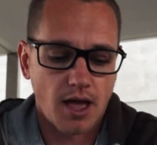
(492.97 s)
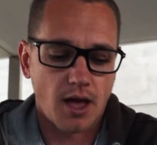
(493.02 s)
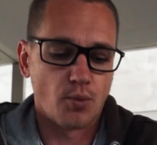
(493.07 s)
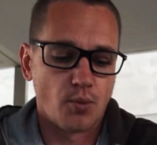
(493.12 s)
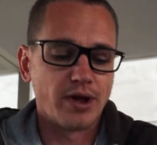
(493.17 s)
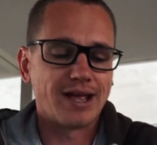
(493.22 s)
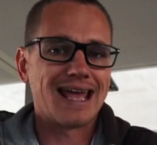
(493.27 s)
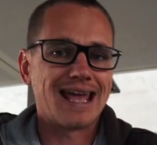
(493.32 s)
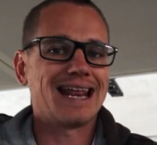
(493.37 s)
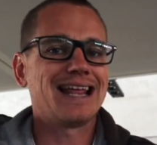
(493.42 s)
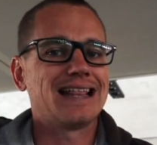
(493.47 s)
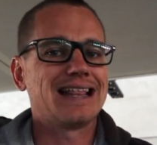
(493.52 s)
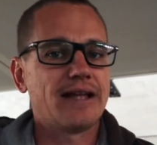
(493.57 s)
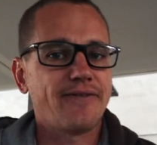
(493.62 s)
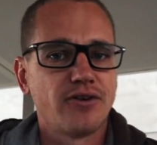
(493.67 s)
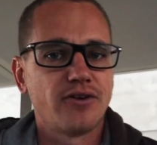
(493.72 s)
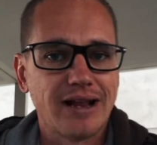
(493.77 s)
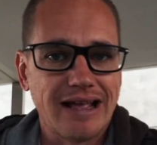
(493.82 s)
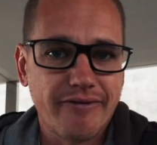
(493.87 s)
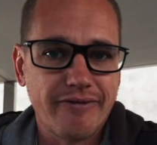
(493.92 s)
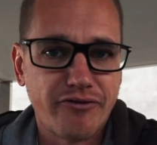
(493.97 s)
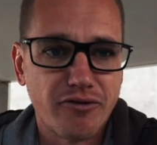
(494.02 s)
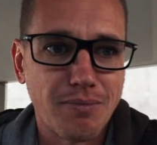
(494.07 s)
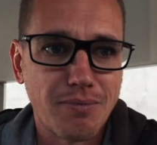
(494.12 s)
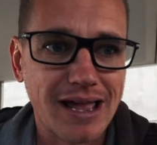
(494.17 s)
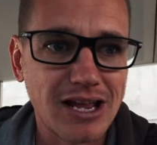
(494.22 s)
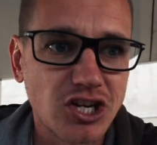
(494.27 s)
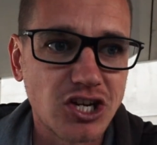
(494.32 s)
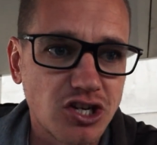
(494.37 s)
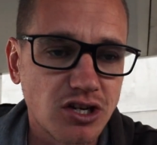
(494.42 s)
And we're getting different
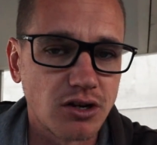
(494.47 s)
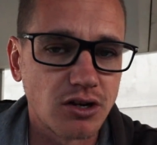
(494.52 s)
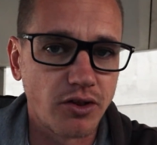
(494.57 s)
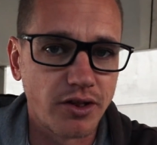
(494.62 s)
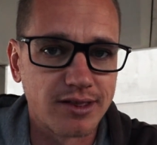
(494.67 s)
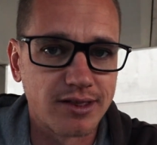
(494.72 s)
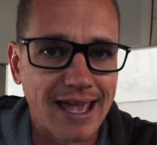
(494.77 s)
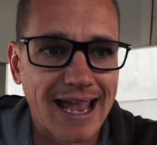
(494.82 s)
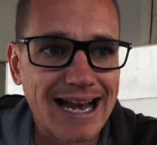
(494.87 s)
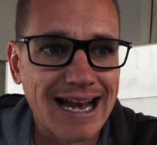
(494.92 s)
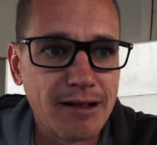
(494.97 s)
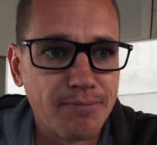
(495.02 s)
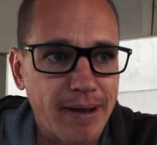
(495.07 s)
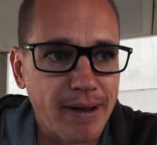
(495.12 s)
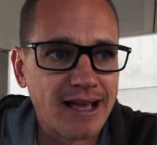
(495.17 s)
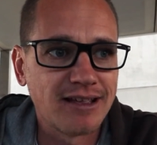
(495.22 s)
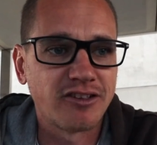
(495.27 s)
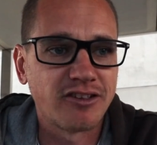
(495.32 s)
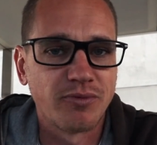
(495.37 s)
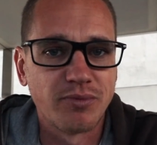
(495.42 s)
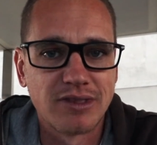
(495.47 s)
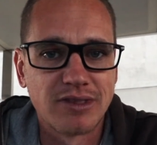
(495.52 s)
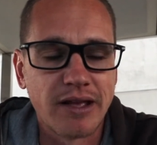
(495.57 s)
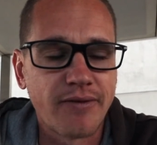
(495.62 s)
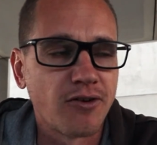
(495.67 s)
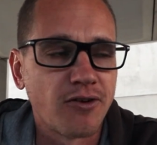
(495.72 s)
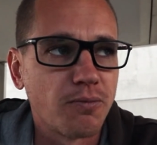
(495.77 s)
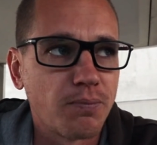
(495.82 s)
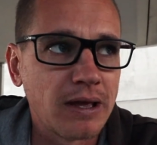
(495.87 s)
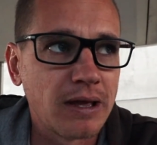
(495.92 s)
information on a daily basis from
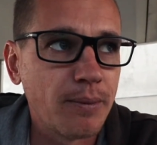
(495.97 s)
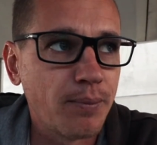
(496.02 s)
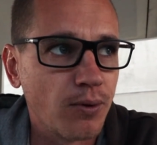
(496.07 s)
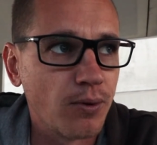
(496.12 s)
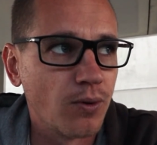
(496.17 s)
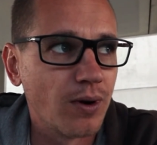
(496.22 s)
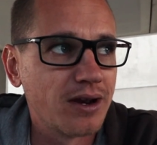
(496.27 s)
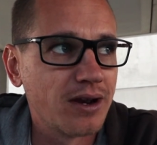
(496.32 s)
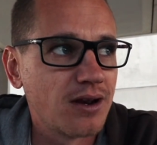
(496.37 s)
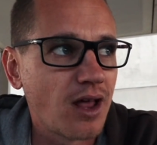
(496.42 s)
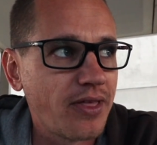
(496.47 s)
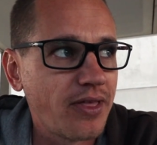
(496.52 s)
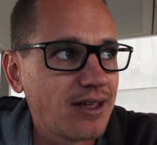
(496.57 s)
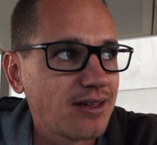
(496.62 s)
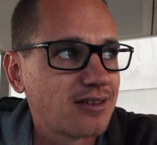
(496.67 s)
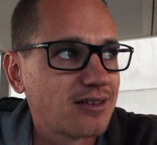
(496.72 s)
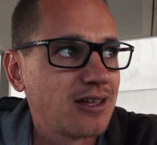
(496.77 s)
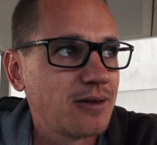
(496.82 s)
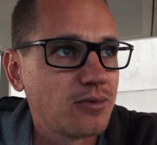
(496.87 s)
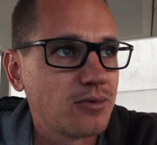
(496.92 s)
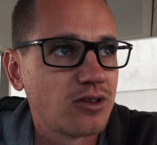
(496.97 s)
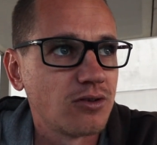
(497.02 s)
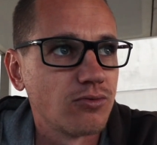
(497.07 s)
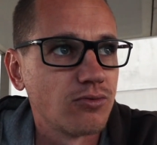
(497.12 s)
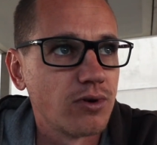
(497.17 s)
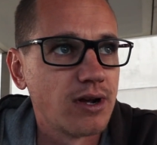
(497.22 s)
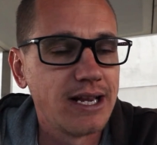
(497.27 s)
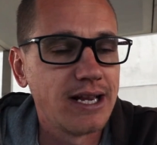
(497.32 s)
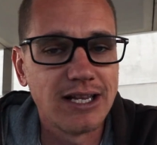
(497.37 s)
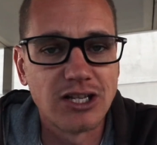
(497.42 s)
different people and nothing seems to
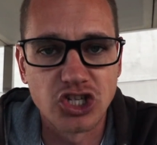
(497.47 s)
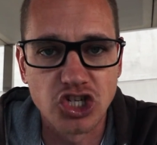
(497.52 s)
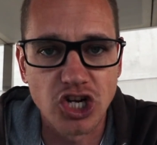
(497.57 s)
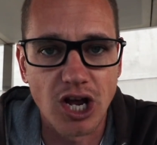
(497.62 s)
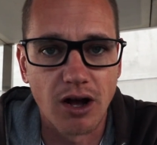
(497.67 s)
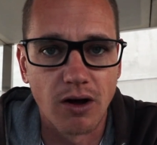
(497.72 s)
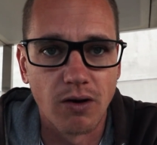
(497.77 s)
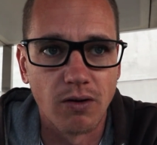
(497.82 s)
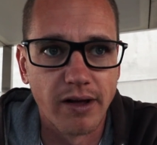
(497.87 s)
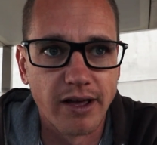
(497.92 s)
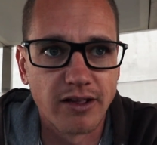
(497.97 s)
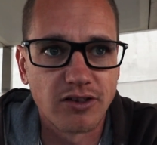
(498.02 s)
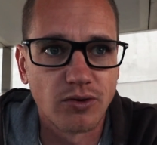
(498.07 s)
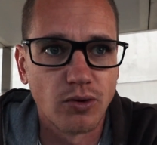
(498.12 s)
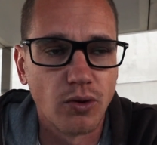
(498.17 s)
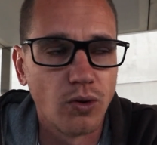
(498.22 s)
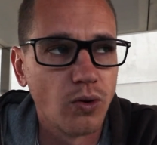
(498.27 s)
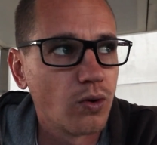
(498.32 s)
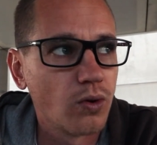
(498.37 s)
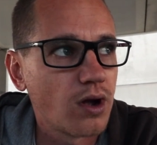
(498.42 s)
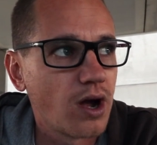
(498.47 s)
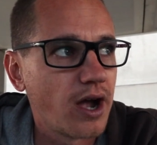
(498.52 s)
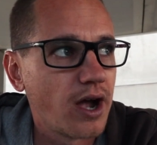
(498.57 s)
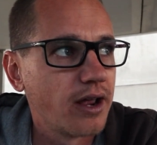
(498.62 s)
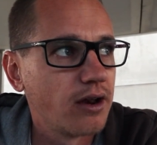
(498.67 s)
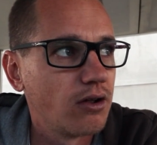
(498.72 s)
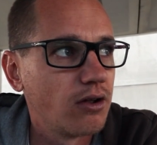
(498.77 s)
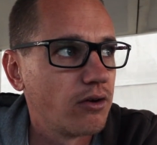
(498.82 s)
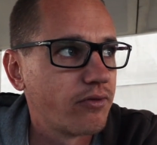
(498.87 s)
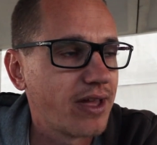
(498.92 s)
really gel. It's all
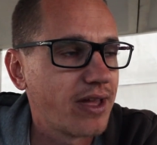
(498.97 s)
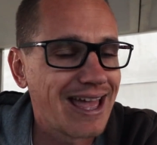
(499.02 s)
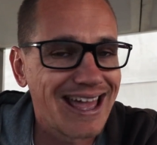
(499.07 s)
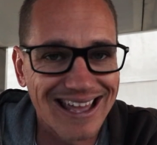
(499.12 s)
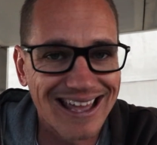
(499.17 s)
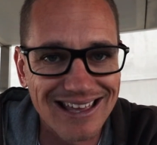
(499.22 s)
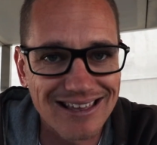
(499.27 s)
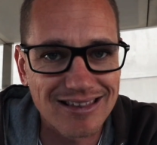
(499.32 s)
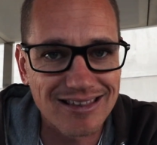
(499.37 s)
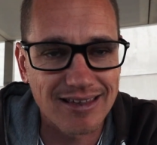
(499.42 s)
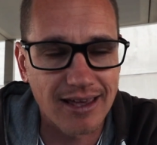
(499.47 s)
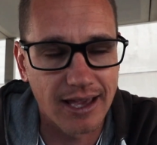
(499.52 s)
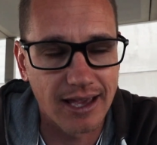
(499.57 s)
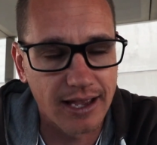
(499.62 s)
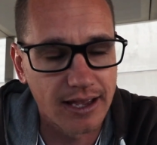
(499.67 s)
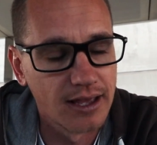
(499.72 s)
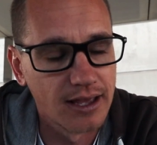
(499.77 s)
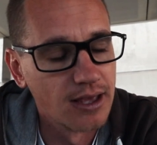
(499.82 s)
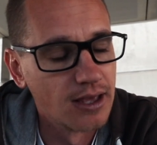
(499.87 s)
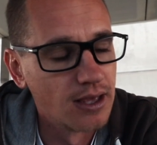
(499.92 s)
kind of hearsay.